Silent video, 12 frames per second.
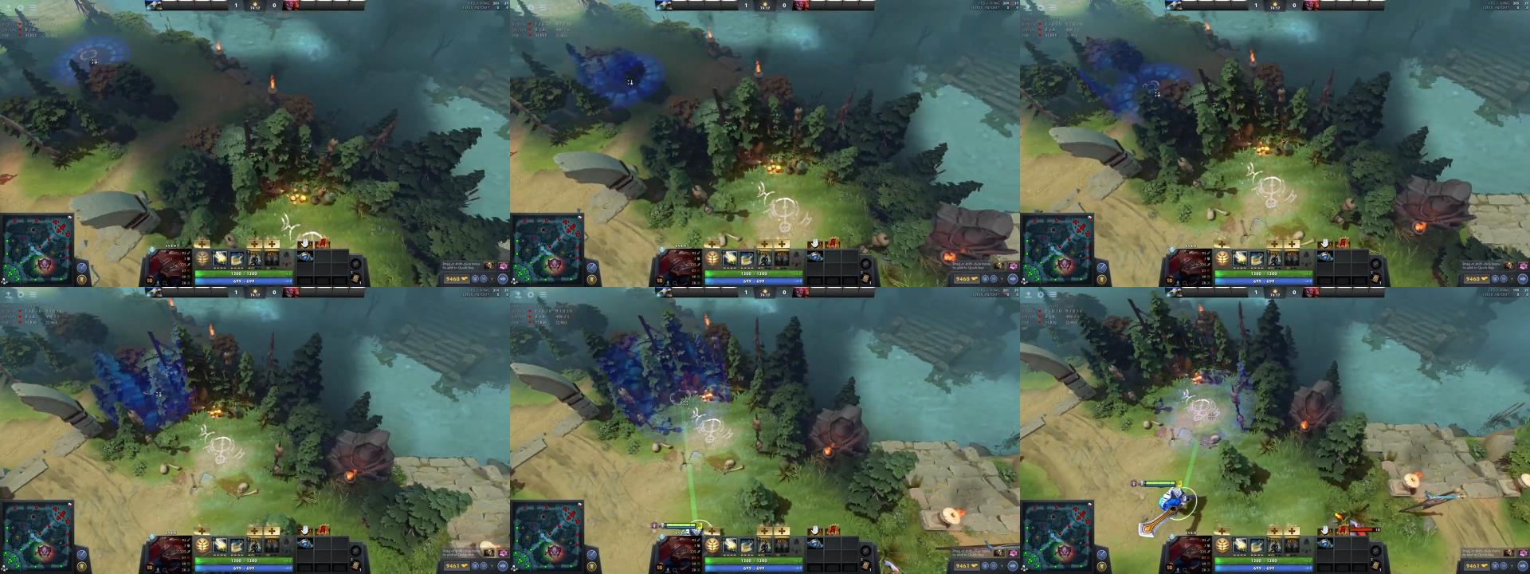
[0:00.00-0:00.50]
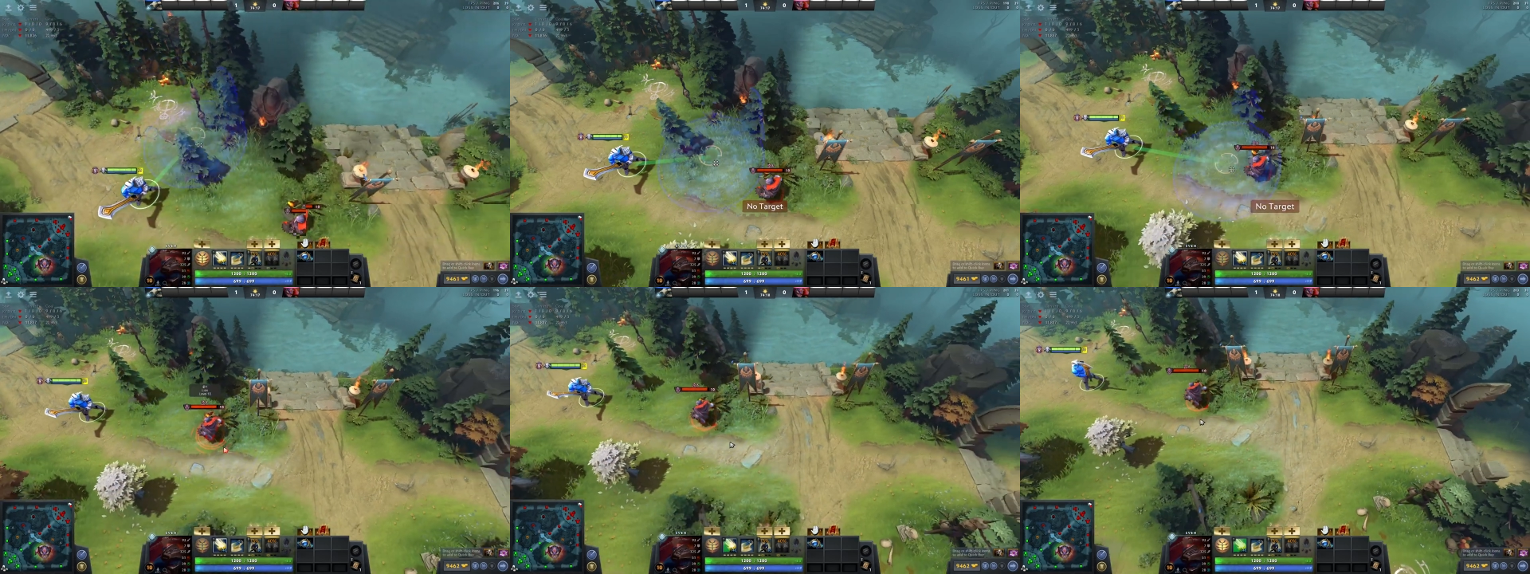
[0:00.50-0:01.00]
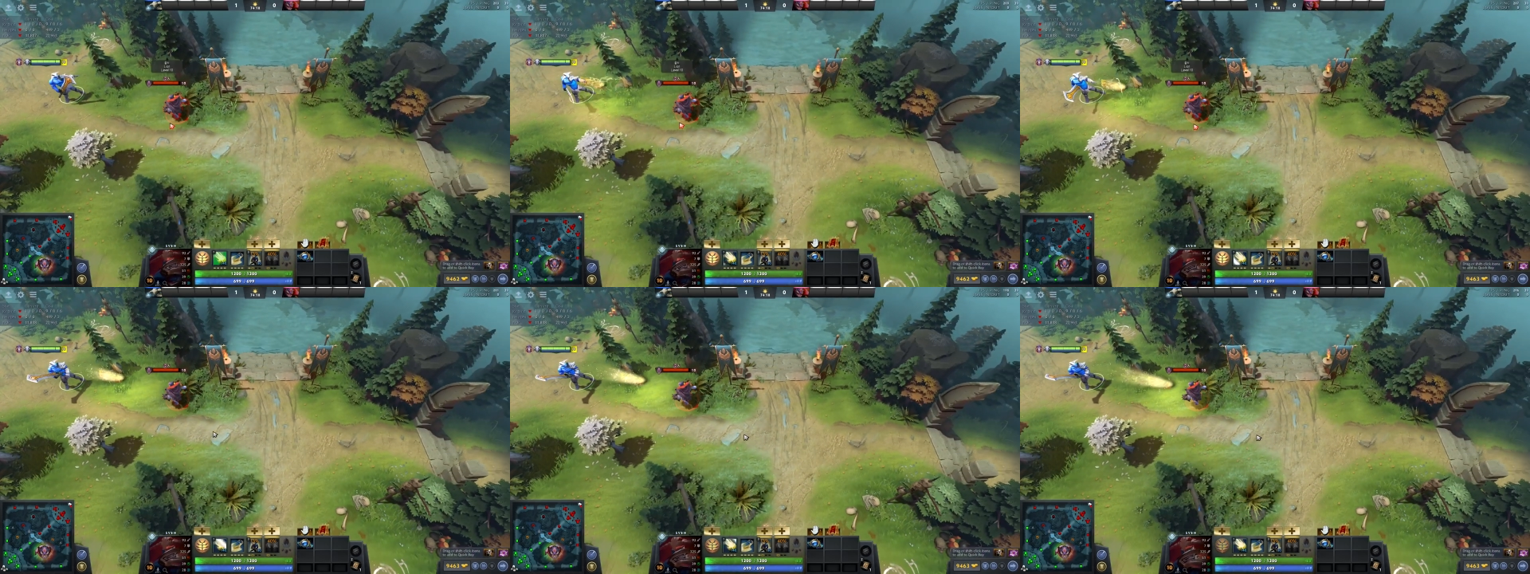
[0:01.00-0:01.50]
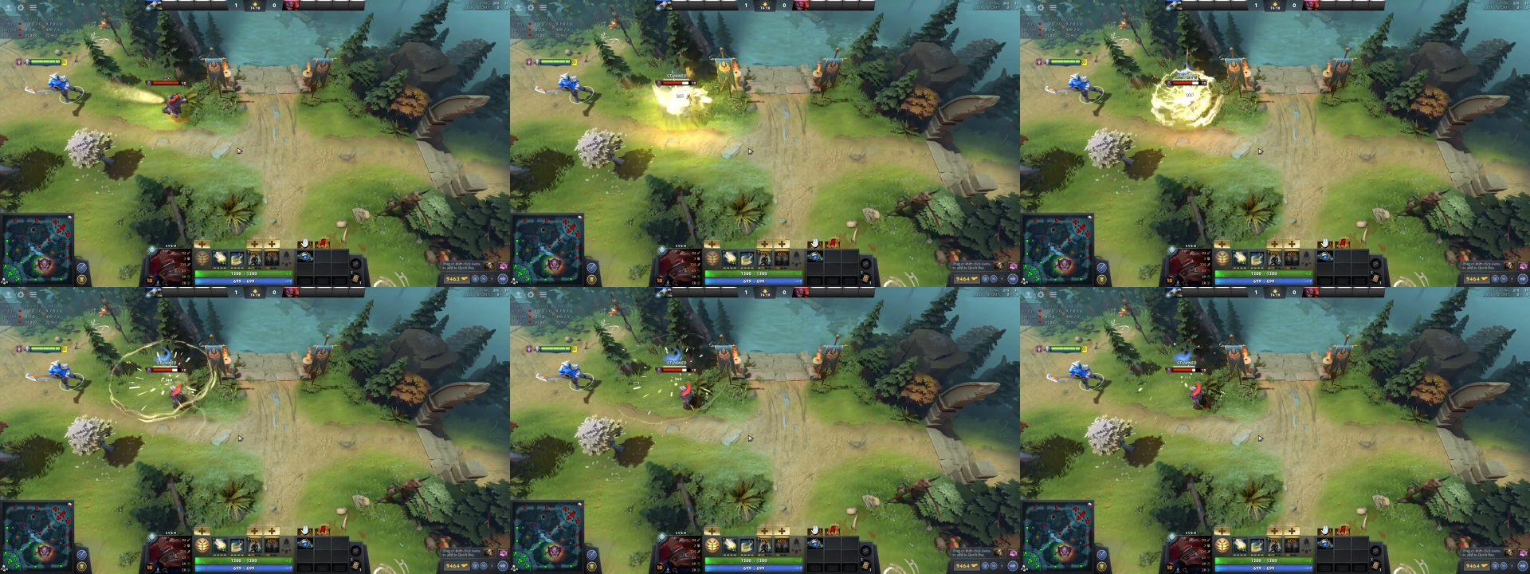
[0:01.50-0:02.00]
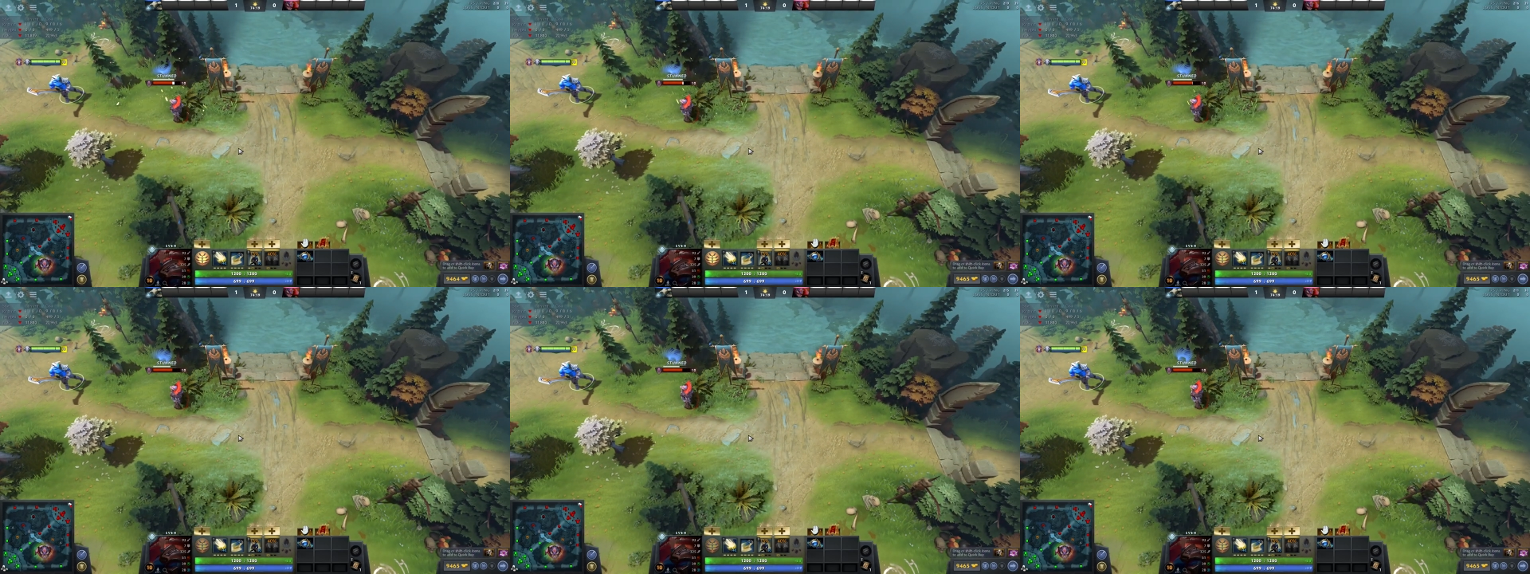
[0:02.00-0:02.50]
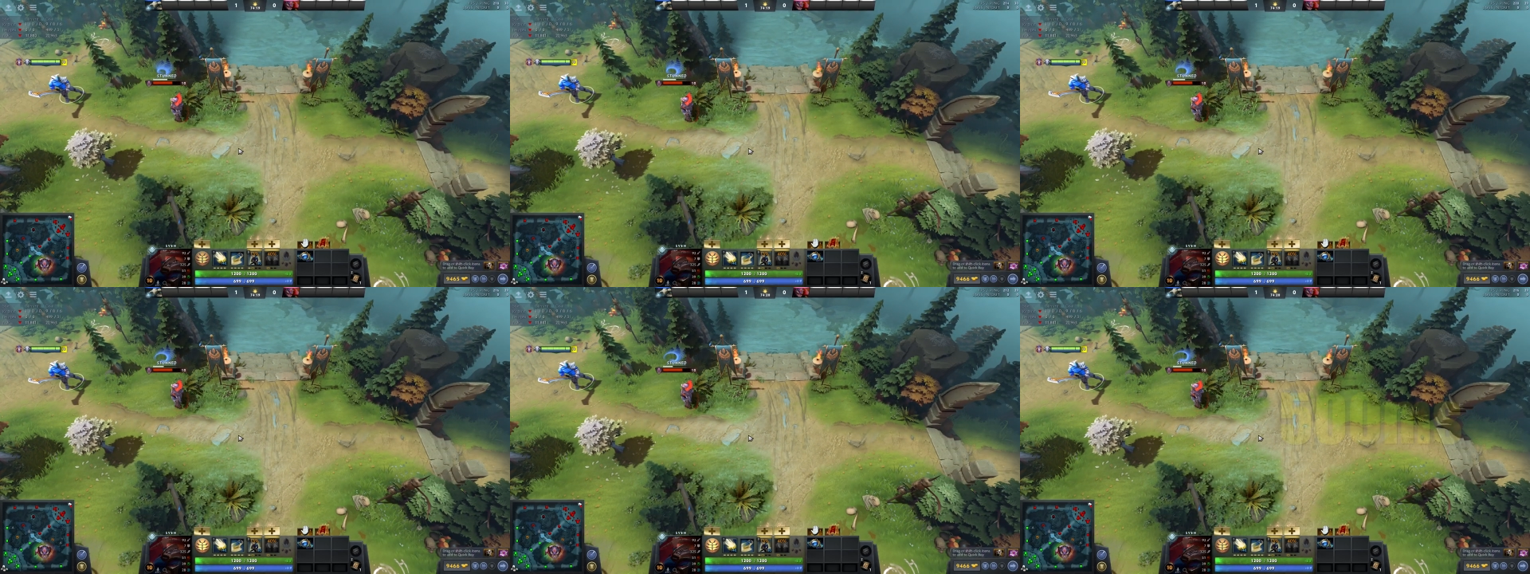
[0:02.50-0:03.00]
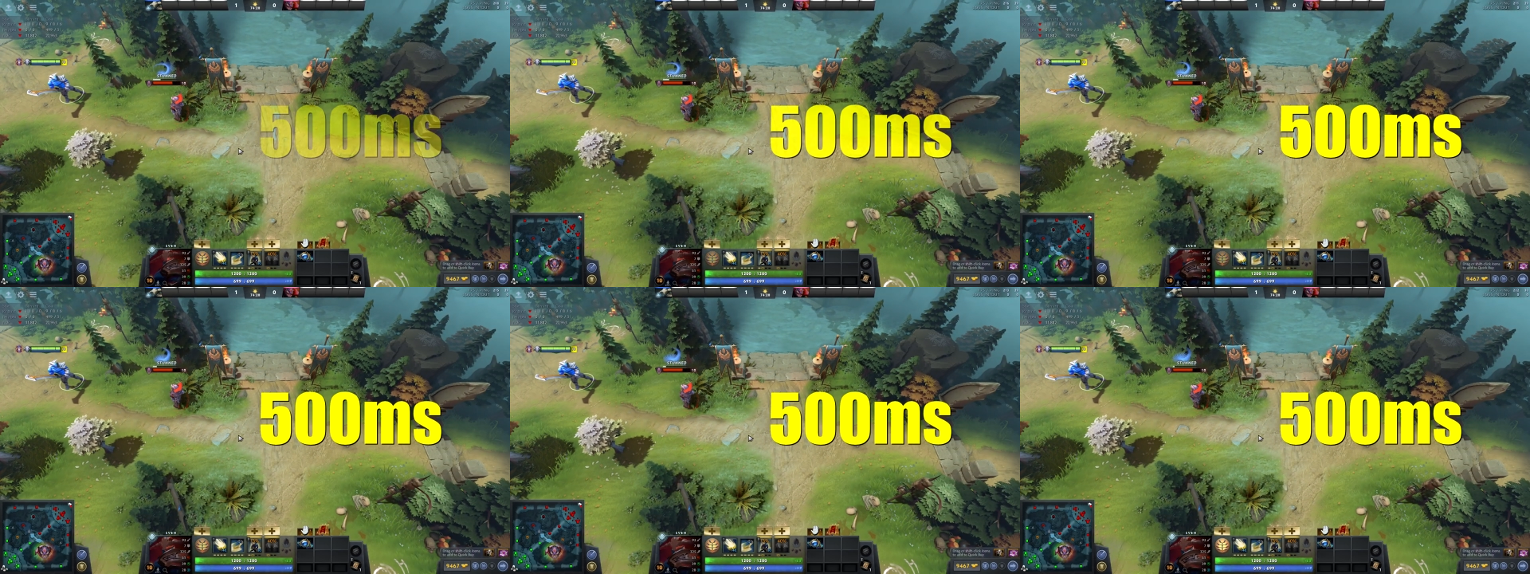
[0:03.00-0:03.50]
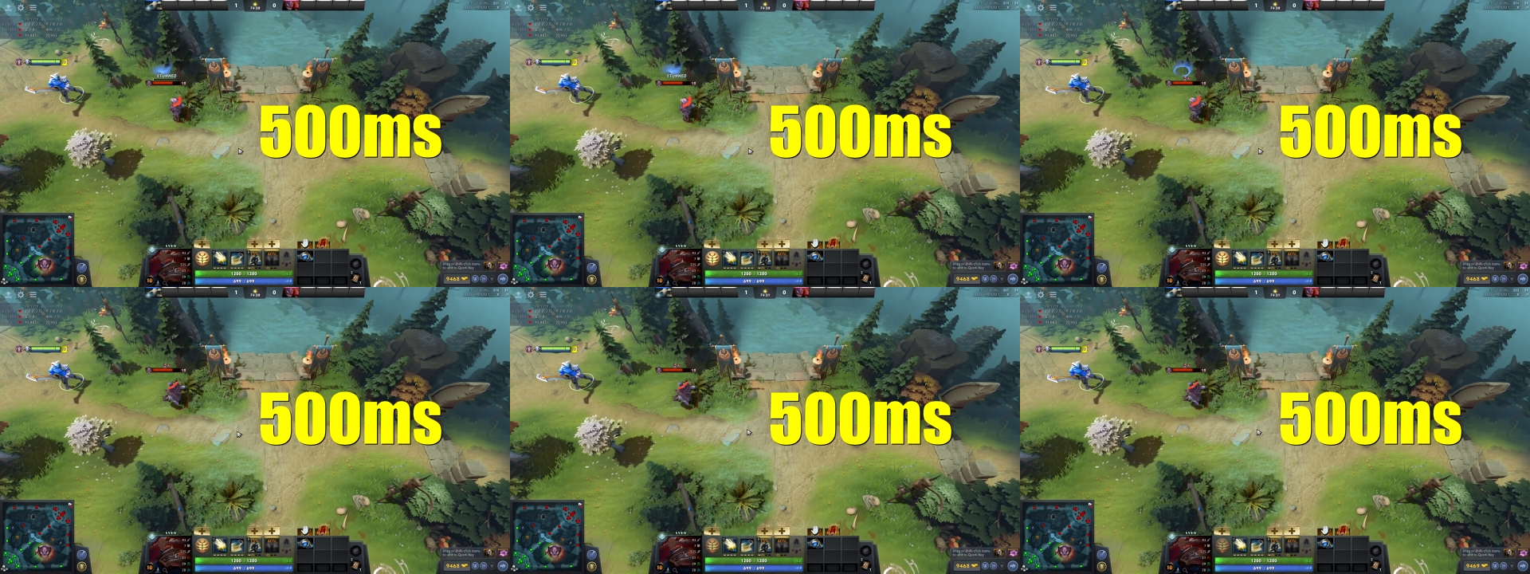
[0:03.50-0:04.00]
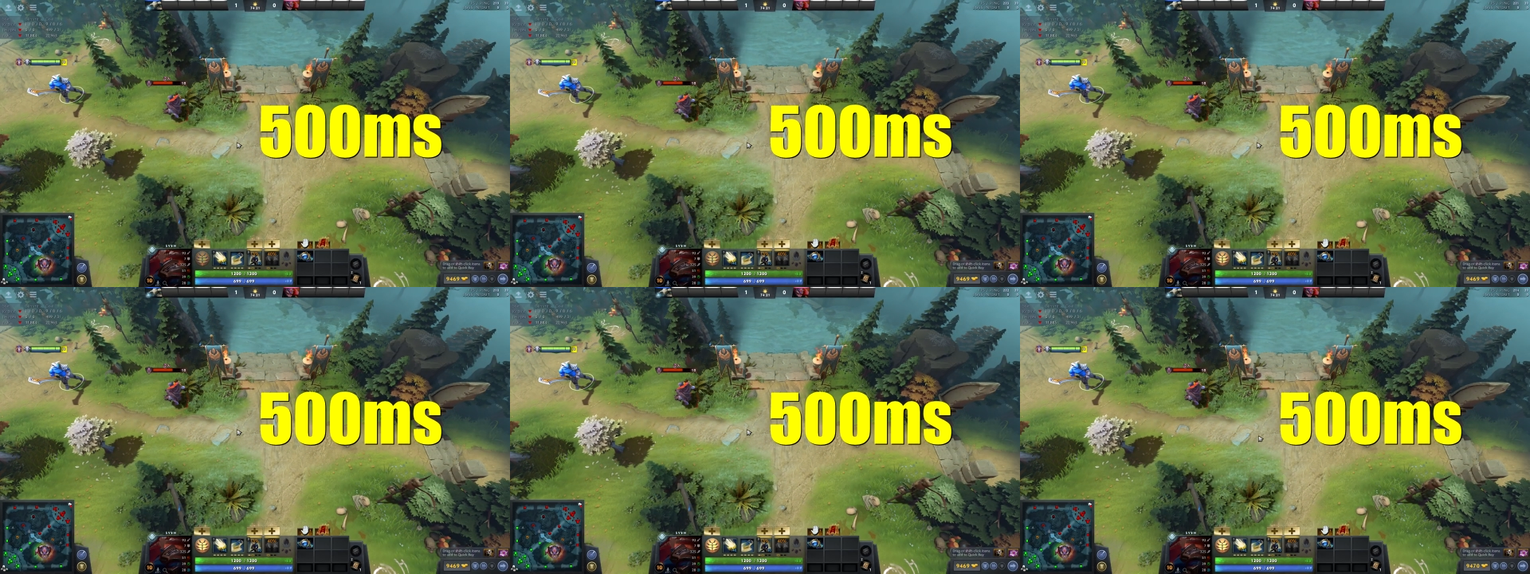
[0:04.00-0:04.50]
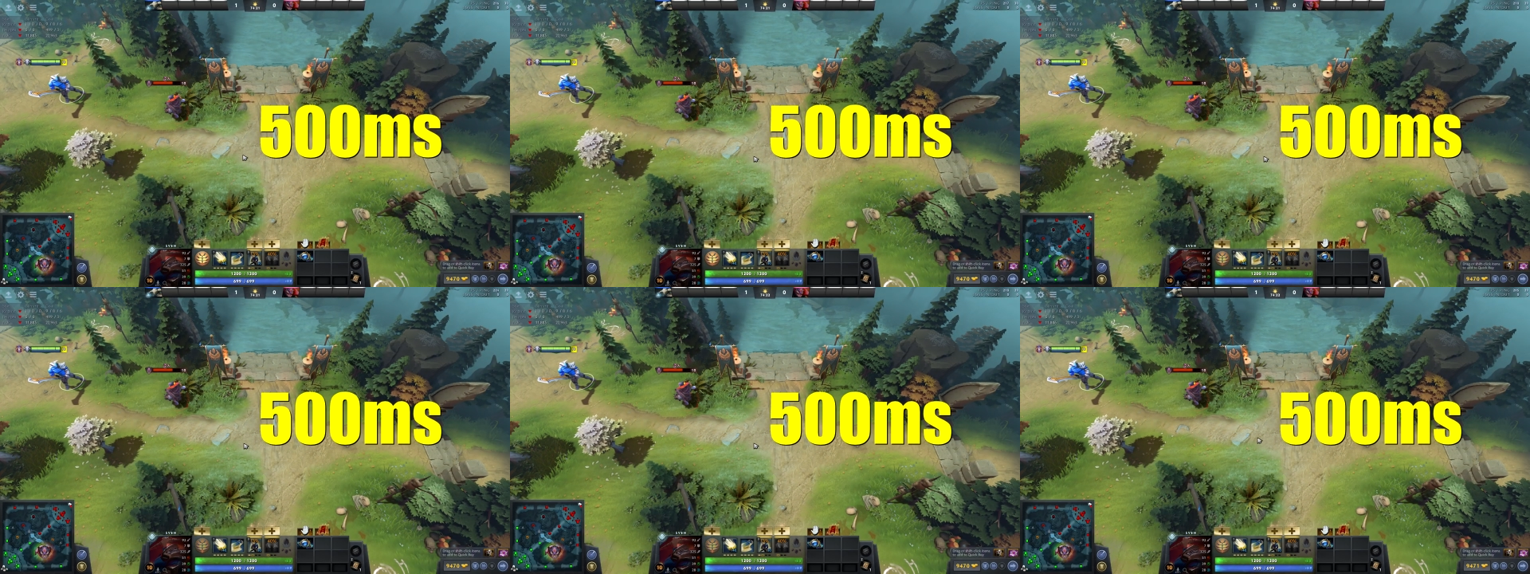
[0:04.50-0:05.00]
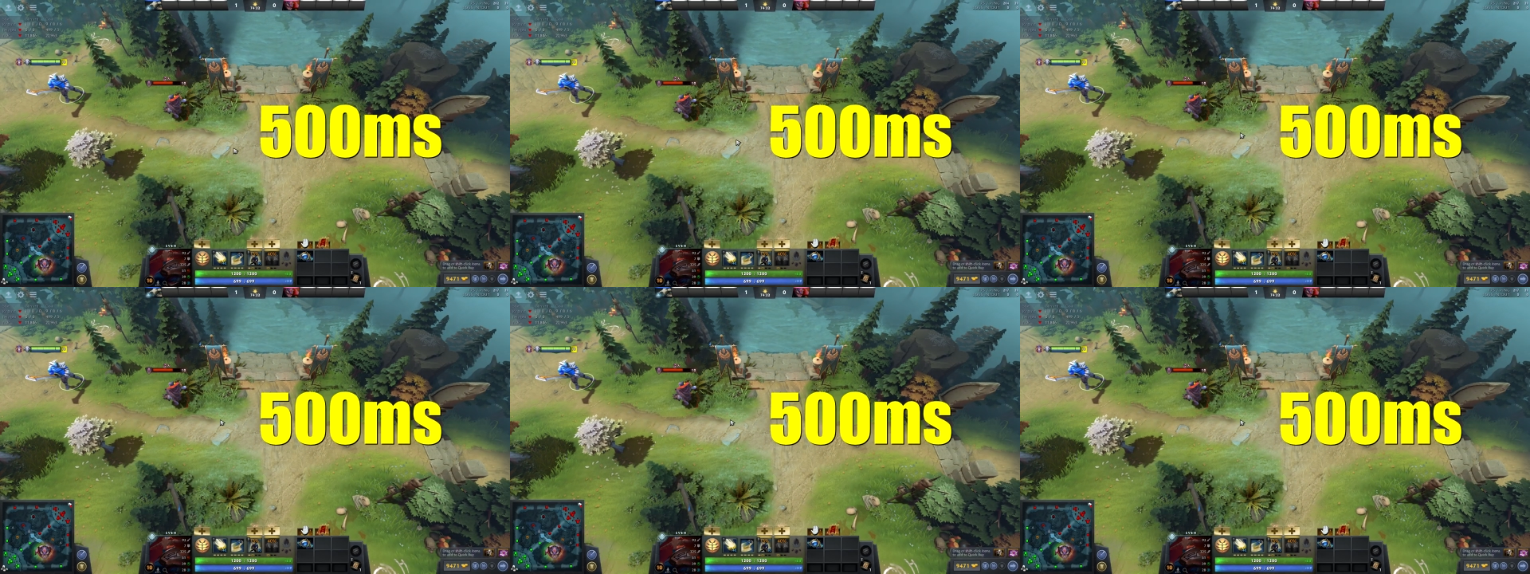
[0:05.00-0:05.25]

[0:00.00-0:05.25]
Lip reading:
[unreadable: no face in view]